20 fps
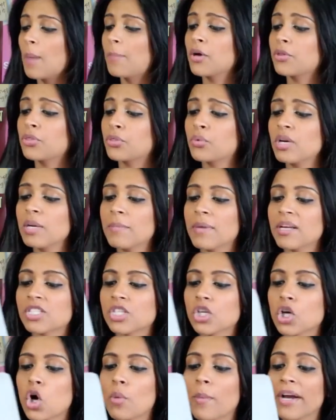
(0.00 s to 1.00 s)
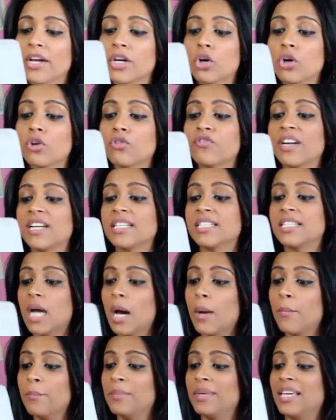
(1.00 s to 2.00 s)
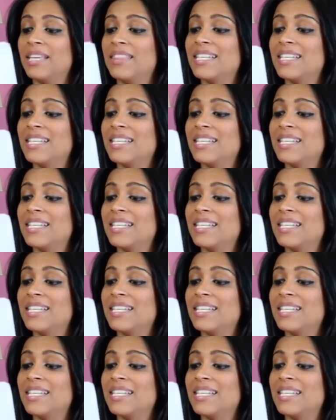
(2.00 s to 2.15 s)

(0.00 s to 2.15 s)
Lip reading: About 3 months ago, my girlfriend dumped me,